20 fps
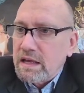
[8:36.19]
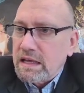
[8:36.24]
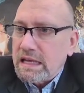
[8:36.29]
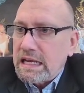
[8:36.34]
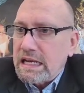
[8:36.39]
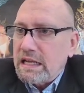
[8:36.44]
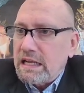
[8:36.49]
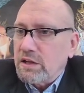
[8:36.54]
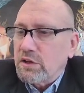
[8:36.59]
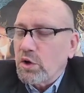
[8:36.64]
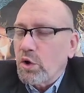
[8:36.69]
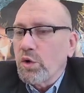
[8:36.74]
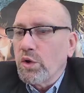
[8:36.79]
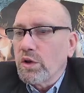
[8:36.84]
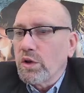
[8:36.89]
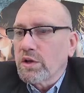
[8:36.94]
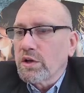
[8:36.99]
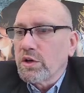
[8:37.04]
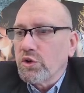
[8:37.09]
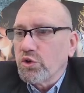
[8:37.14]
getting
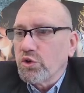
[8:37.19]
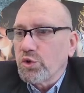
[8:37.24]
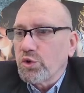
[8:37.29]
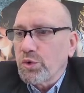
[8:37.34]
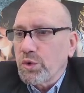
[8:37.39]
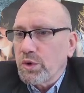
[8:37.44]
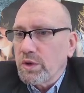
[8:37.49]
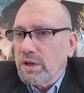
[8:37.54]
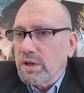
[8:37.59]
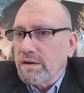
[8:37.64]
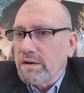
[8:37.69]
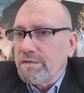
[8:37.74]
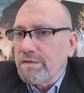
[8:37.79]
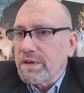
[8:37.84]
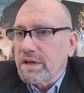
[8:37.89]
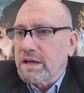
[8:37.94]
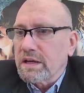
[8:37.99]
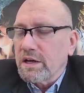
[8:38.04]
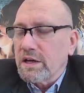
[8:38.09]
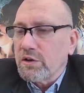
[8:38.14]
total control of
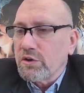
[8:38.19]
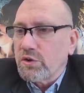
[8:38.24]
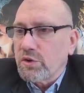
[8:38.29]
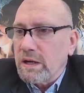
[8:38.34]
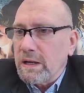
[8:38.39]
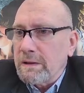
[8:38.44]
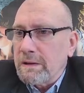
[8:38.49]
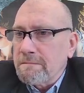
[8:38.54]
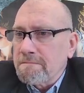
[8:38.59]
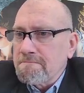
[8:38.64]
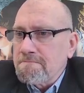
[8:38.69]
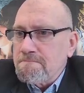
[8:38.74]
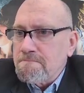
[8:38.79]
the country,